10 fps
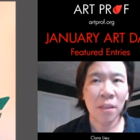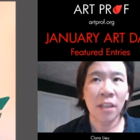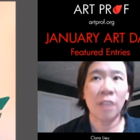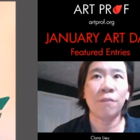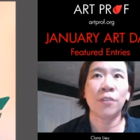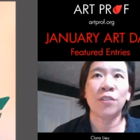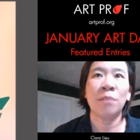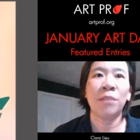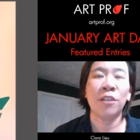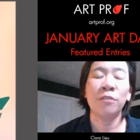if you're
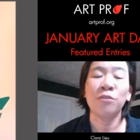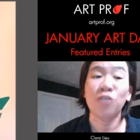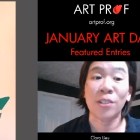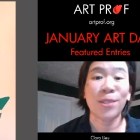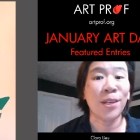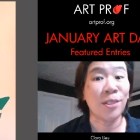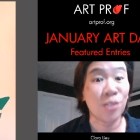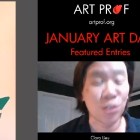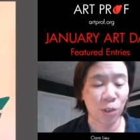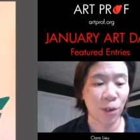somebody who's just getting
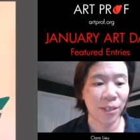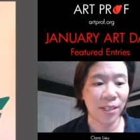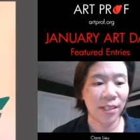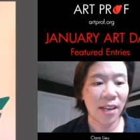started.